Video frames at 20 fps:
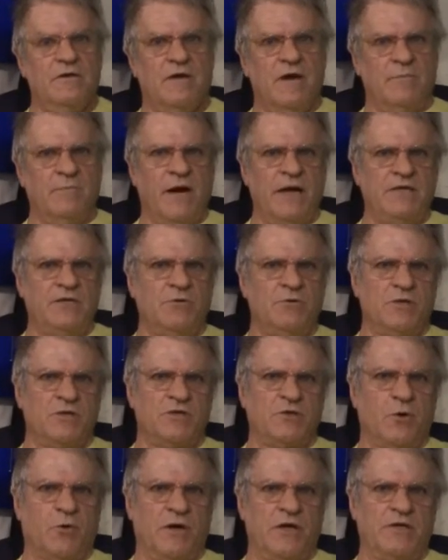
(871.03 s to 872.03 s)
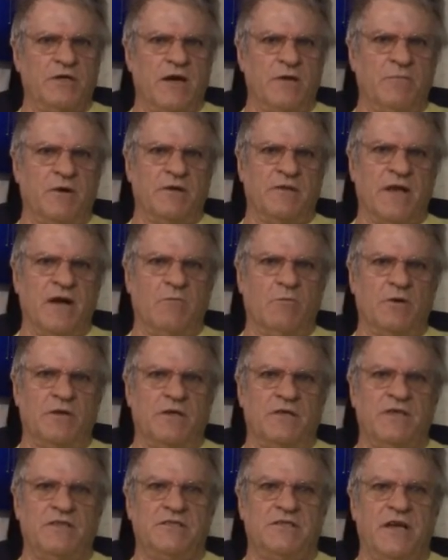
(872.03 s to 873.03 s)
I might do a story time on that one
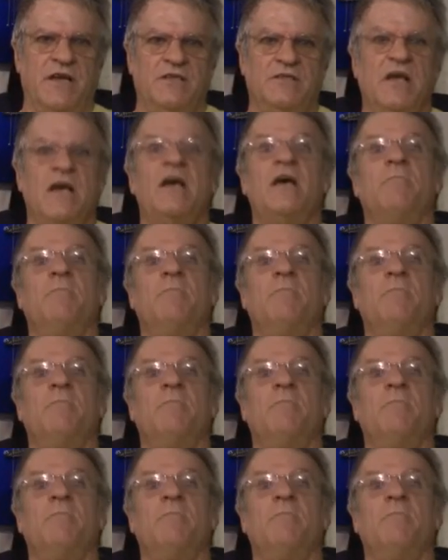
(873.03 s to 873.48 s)
of these days